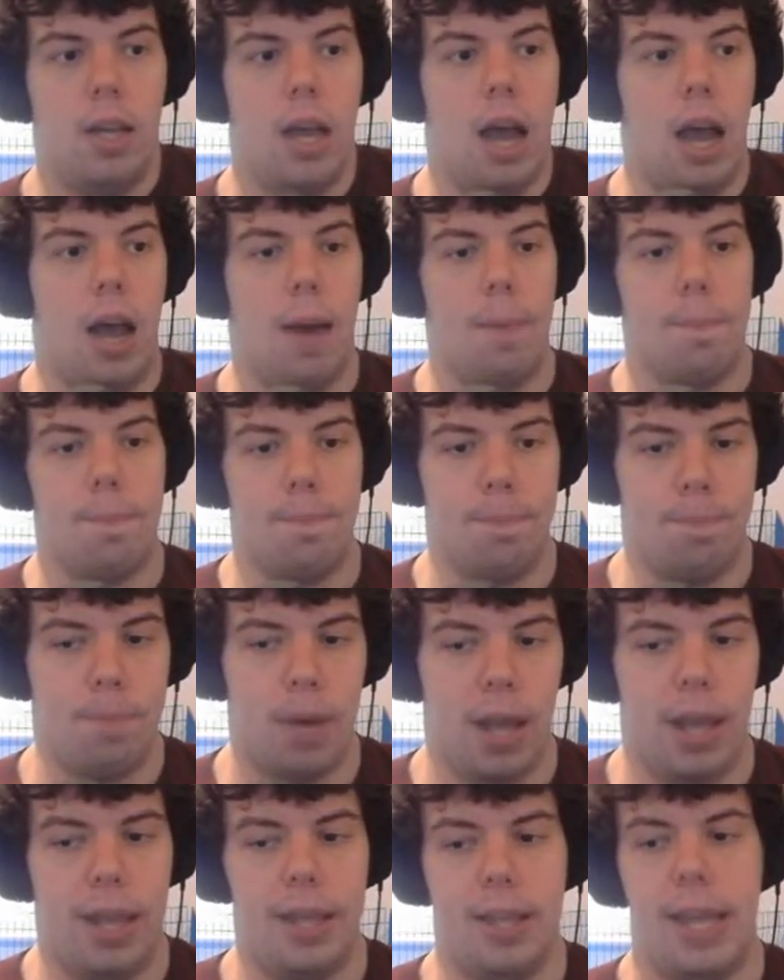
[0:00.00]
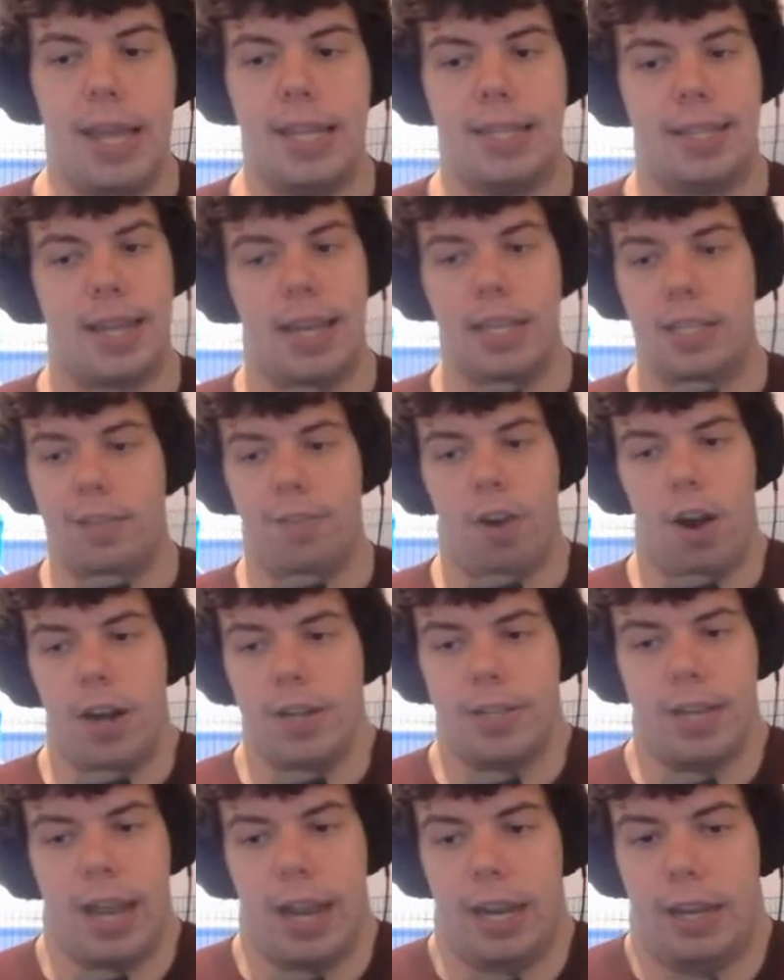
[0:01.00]
But as far
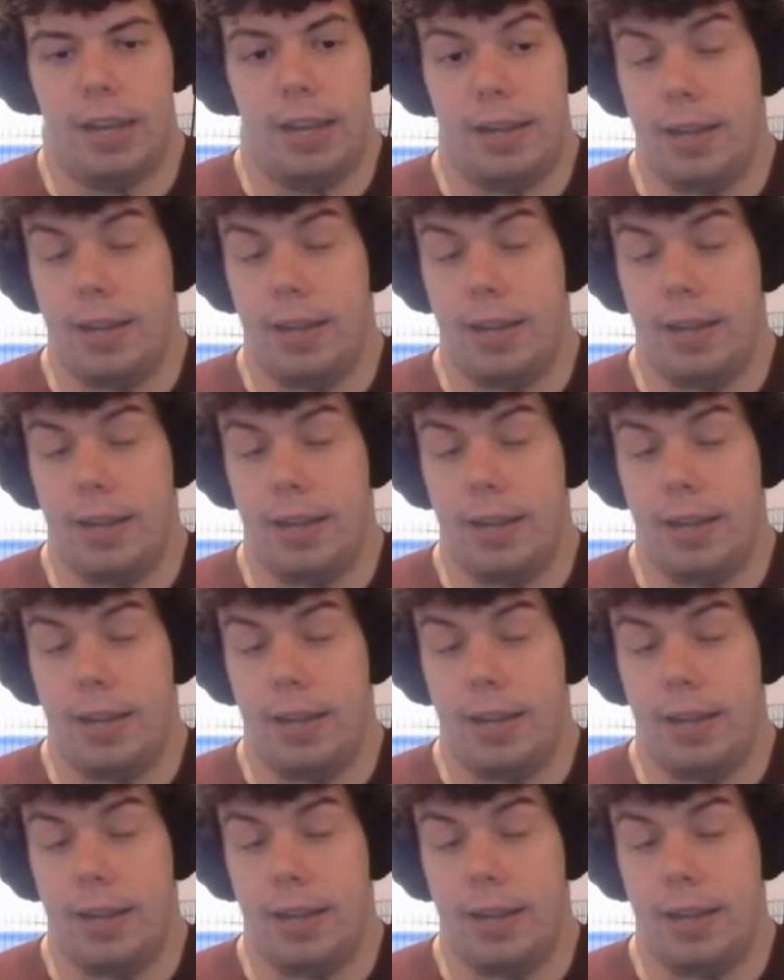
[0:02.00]
as like